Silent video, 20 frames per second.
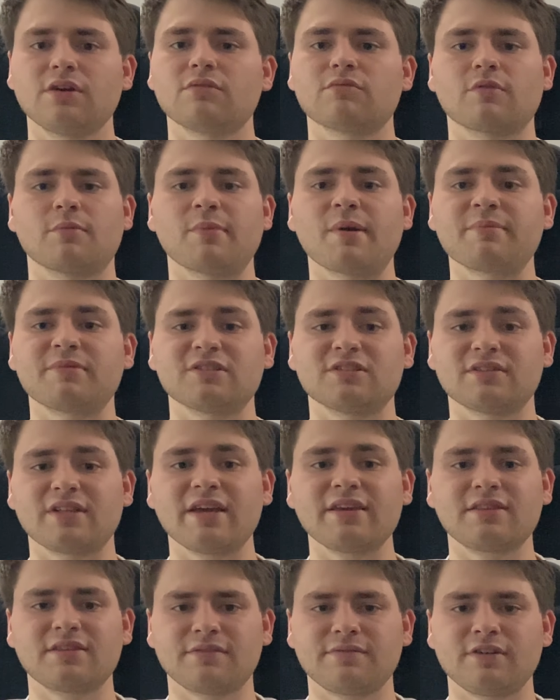Remember to
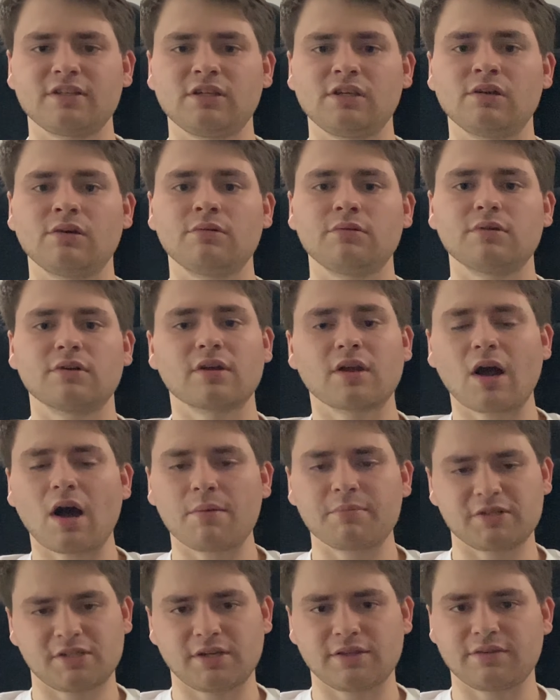like the video,
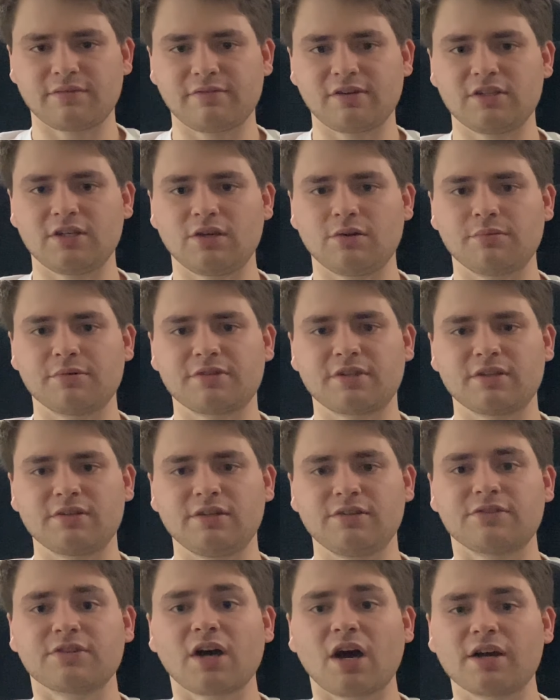comment on the video with
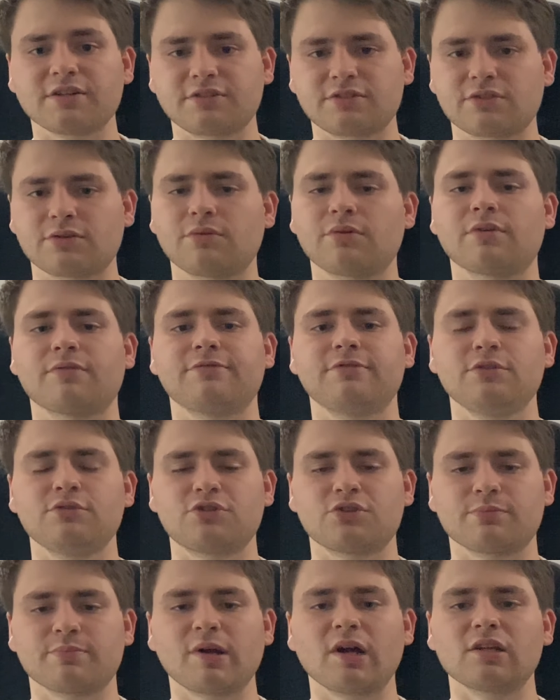any thoughts or
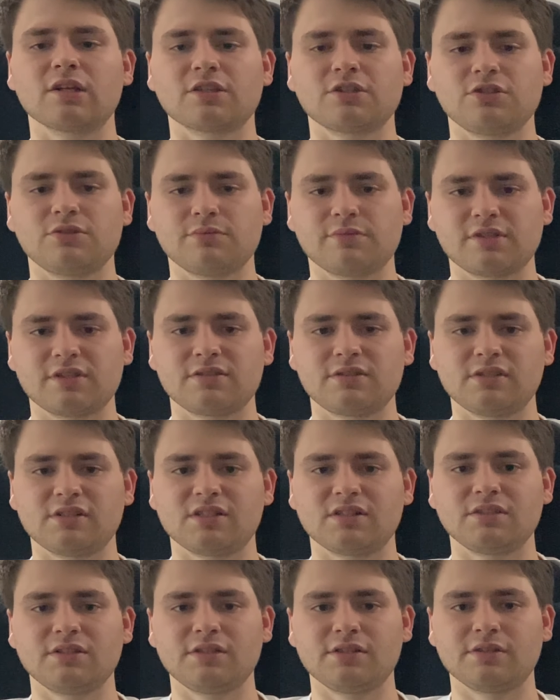future products you want to see
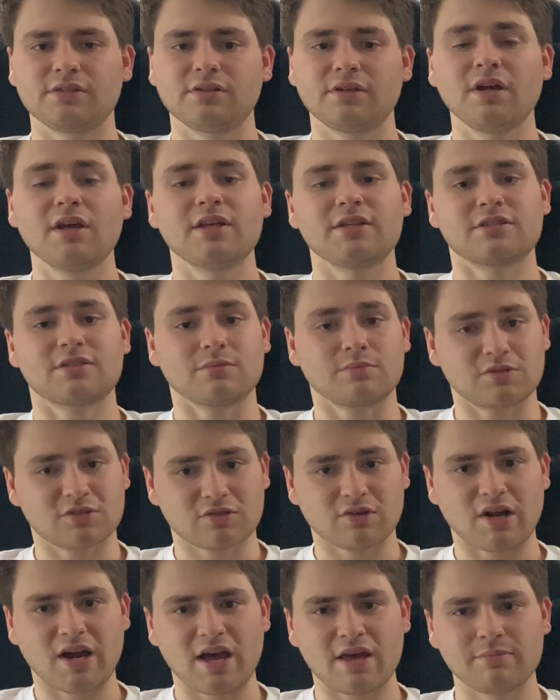on here,
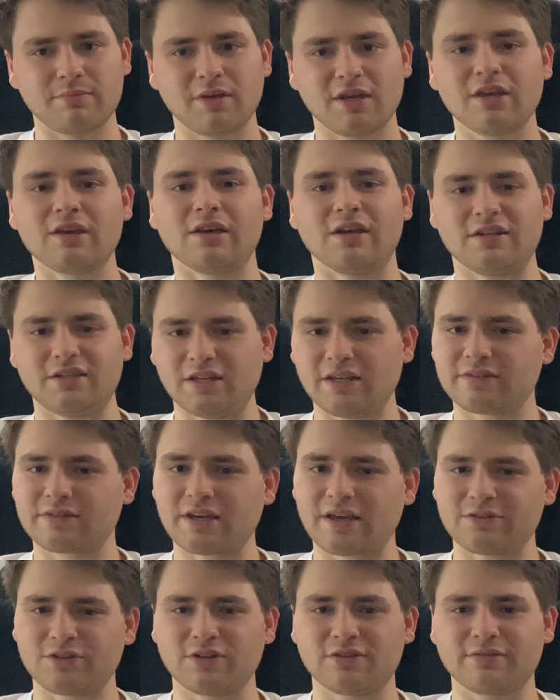subscribe, and hit
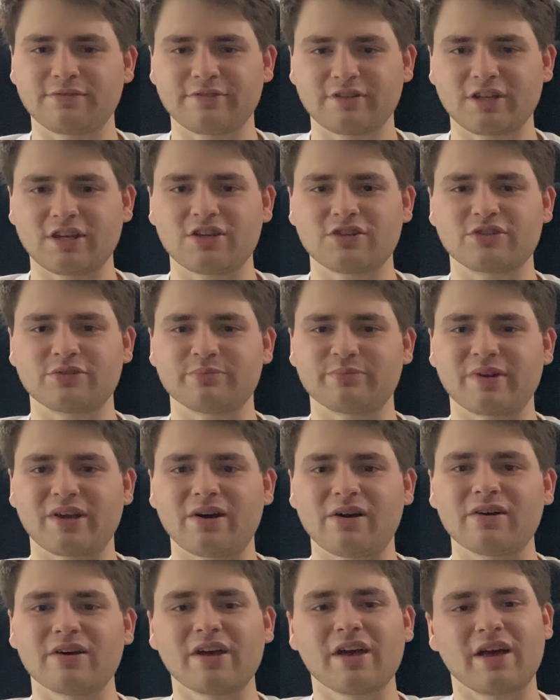that notification
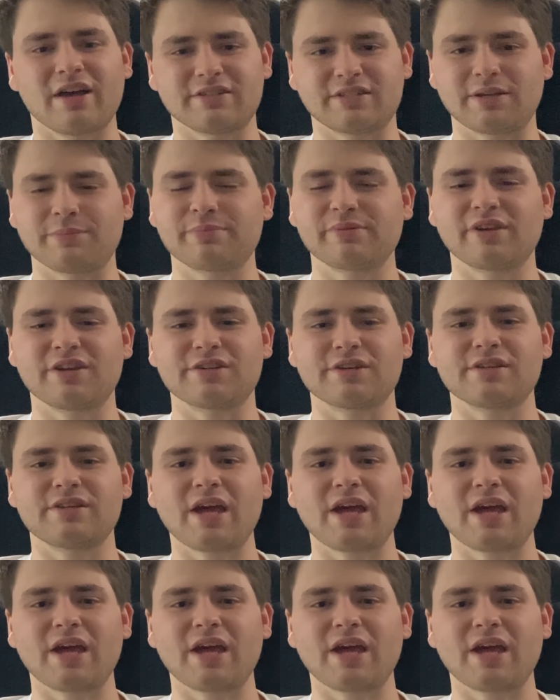bell, as I plan on